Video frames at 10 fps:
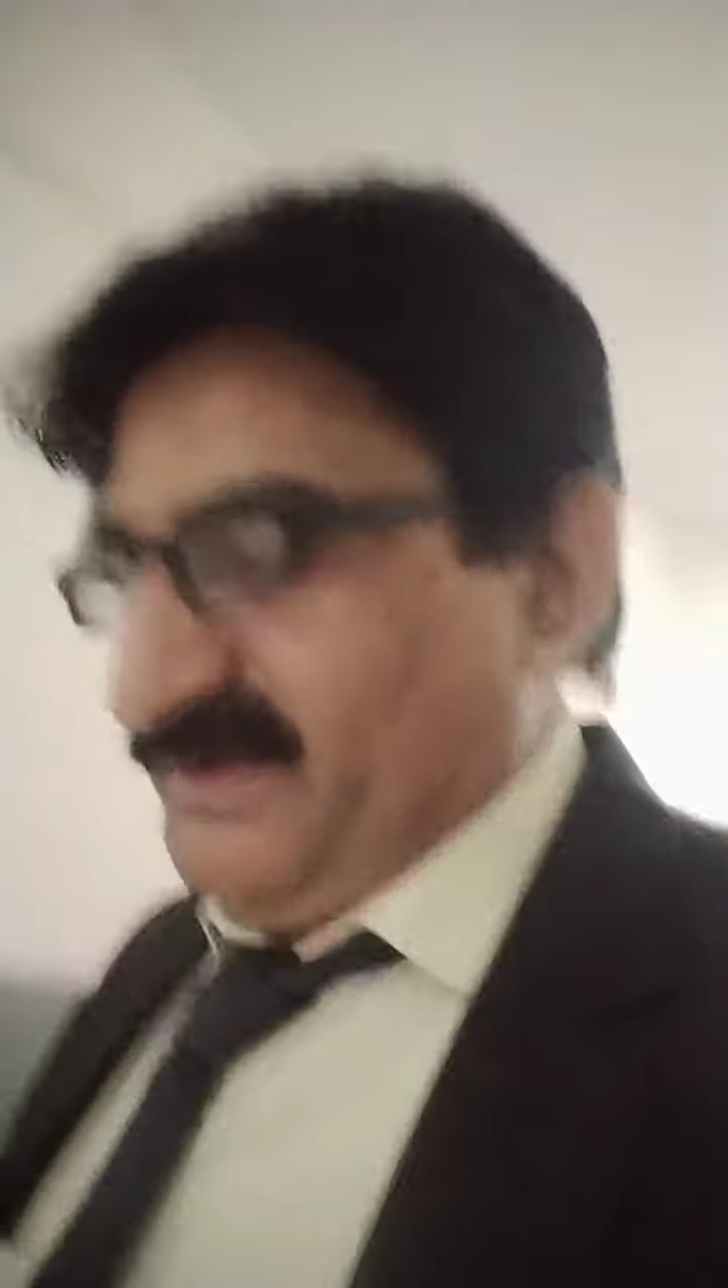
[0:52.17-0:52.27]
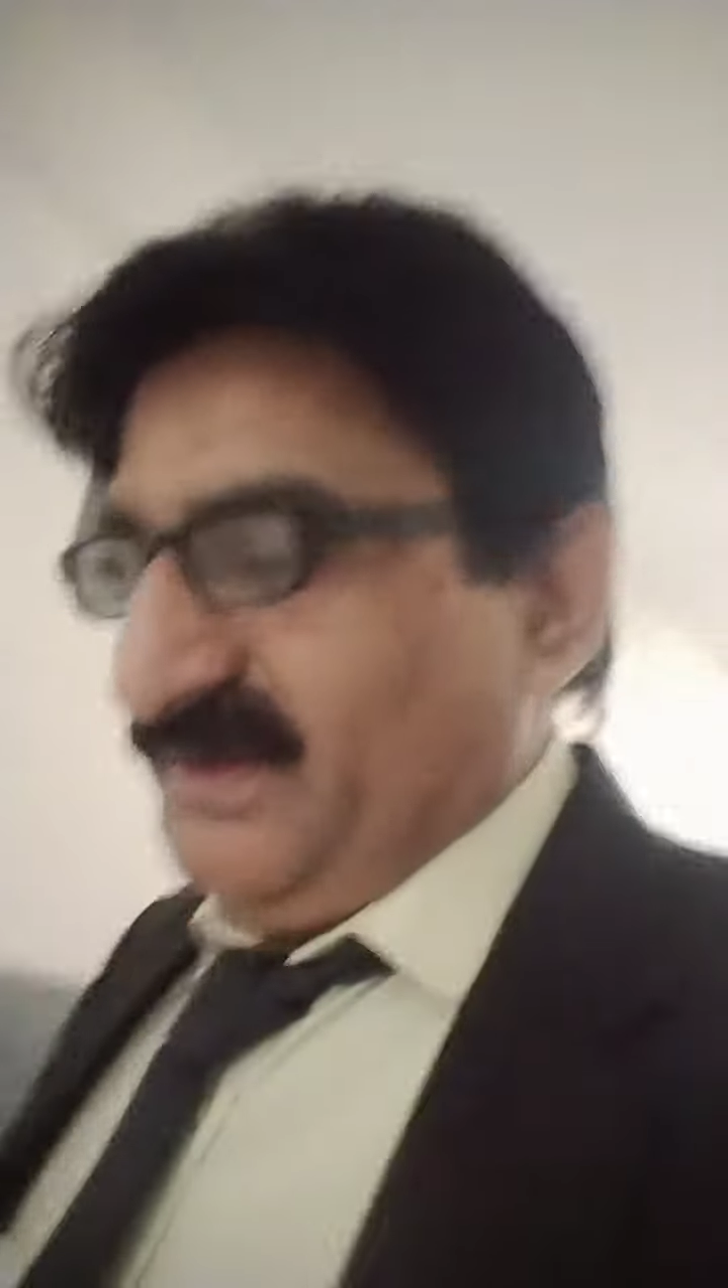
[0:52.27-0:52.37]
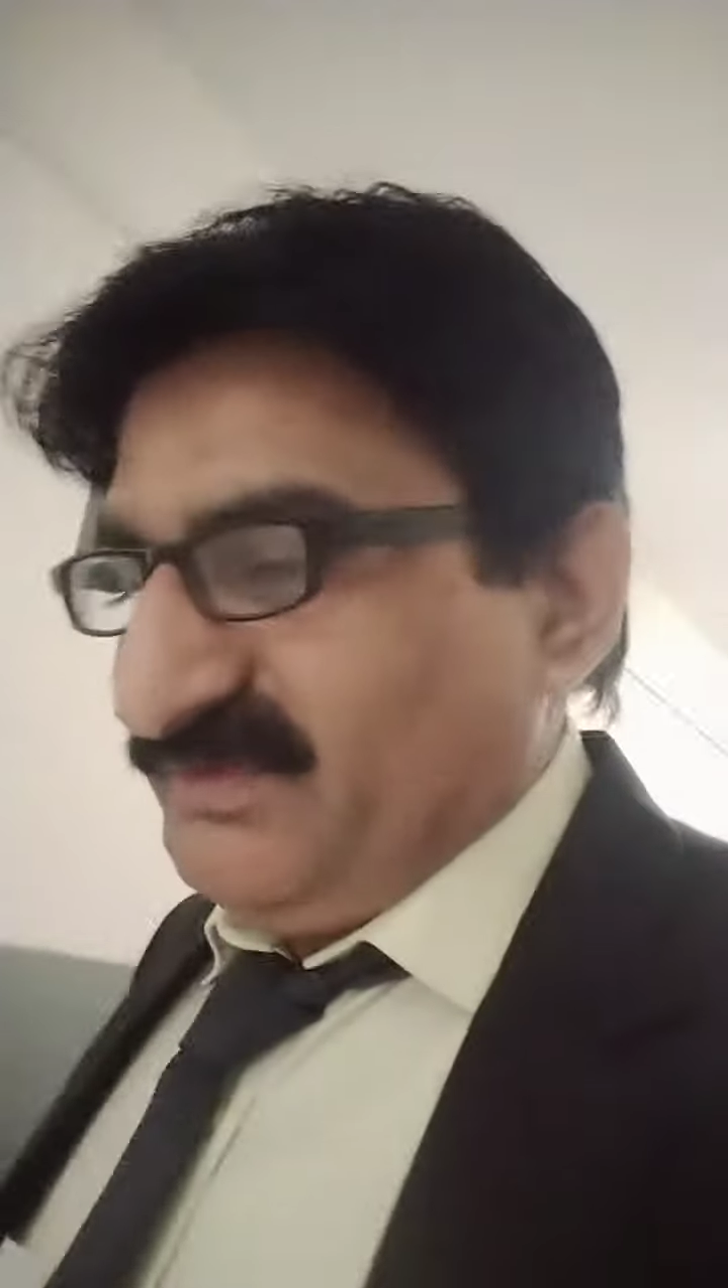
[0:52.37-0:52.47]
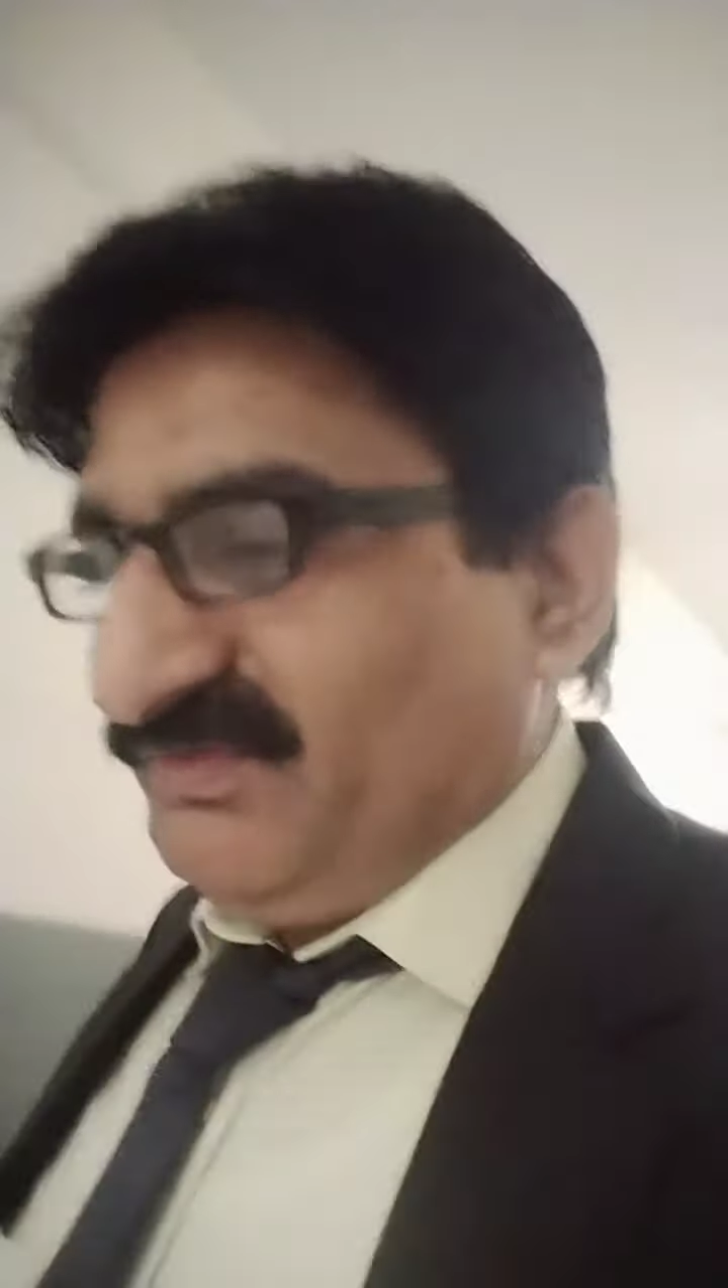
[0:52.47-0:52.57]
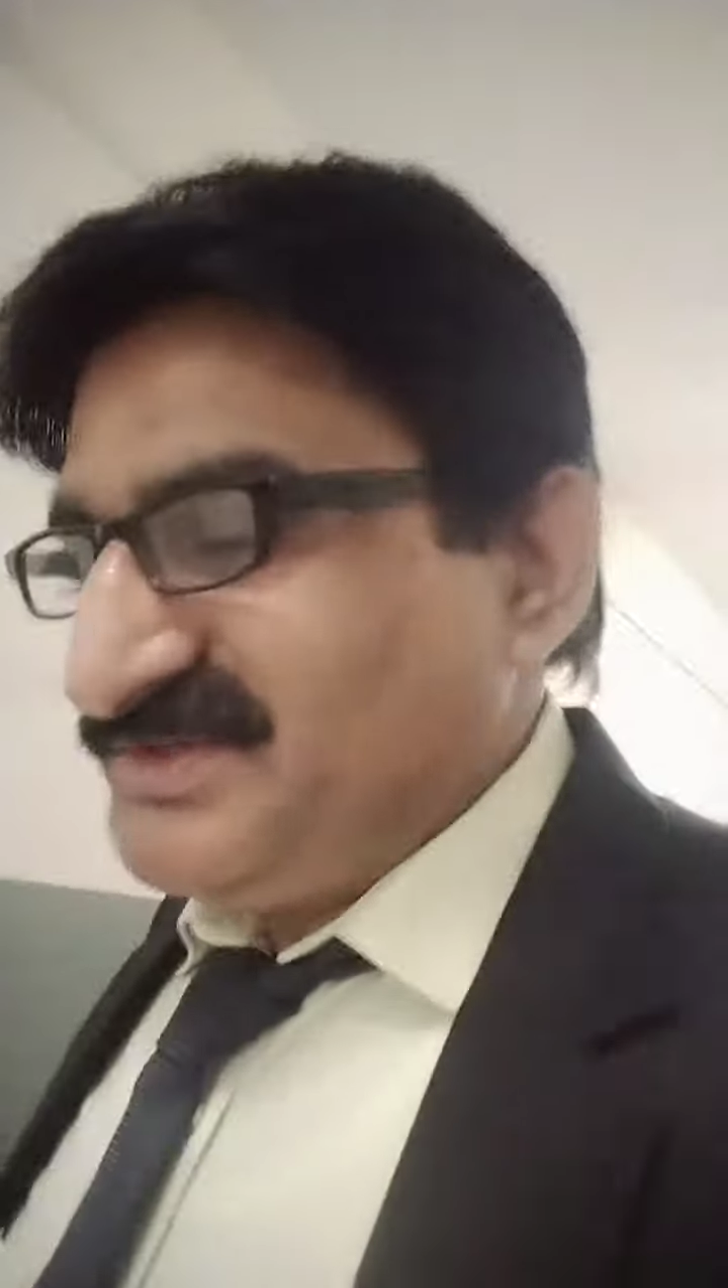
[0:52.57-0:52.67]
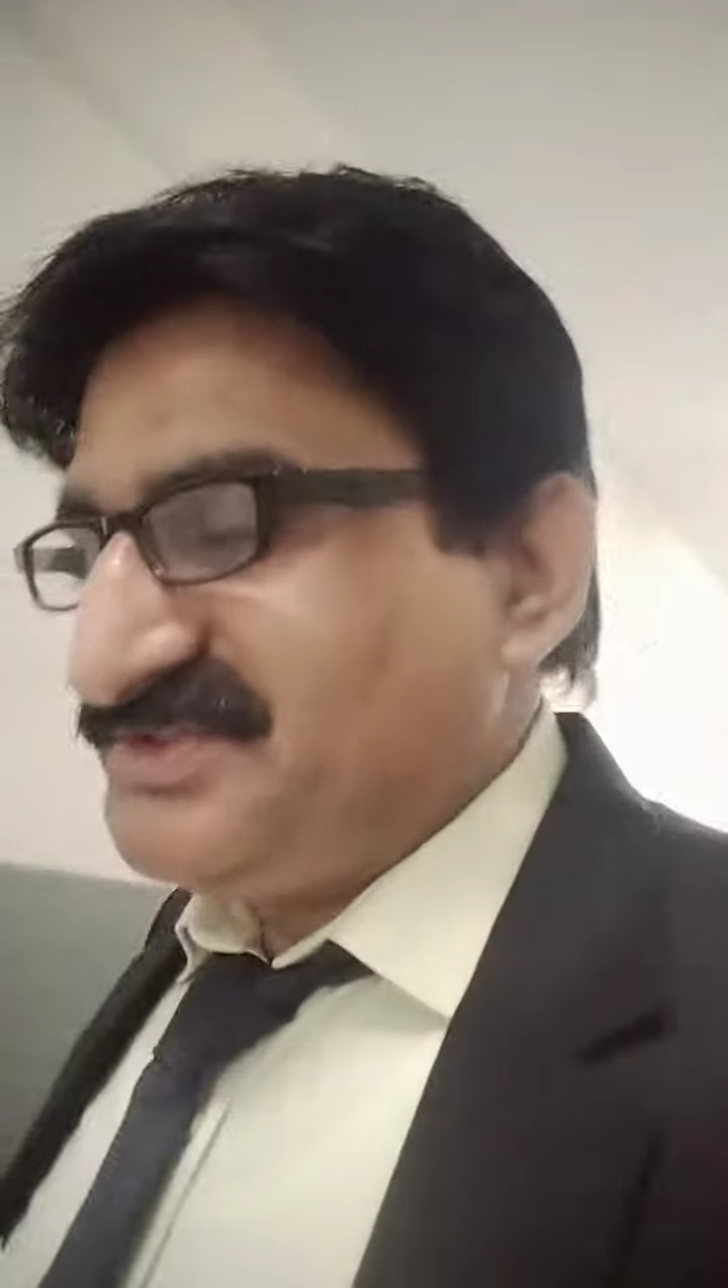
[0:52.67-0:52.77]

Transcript: in one